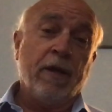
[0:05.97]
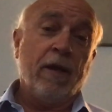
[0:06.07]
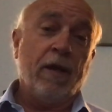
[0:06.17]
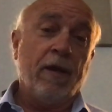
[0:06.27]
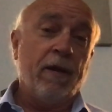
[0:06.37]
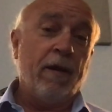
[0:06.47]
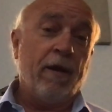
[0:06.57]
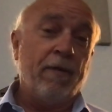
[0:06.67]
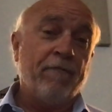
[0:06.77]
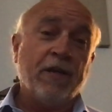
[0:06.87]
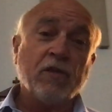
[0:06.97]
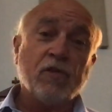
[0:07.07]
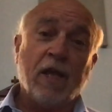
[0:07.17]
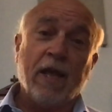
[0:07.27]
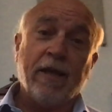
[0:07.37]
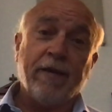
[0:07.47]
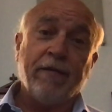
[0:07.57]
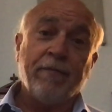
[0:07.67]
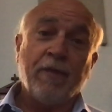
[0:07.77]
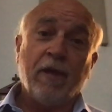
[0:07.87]
It feels like
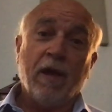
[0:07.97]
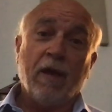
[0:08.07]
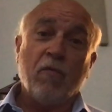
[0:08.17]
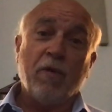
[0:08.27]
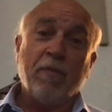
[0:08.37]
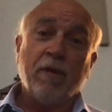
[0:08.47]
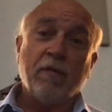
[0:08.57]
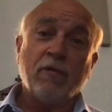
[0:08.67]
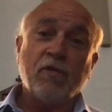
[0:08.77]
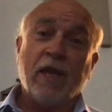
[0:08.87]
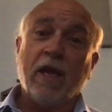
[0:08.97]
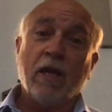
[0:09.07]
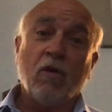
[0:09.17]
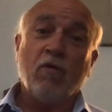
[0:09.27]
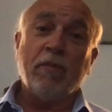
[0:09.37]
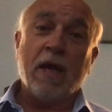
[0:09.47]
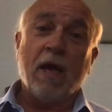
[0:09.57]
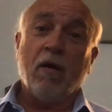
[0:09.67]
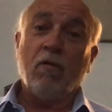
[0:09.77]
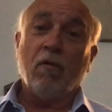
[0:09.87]
we've been staying at home
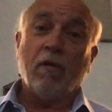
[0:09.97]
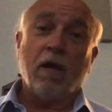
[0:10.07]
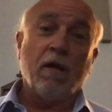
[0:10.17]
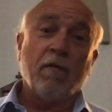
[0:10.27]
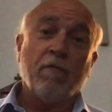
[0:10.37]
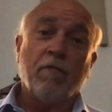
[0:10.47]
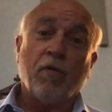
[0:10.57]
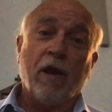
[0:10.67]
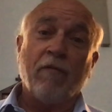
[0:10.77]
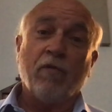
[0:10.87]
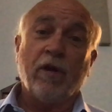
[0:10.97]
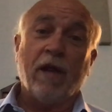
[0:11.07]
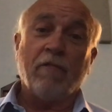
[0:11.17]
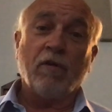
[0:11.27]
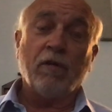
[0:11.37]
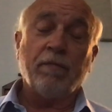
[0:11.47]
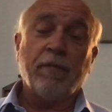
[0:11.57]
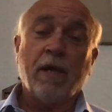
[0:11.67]
now forever and ever,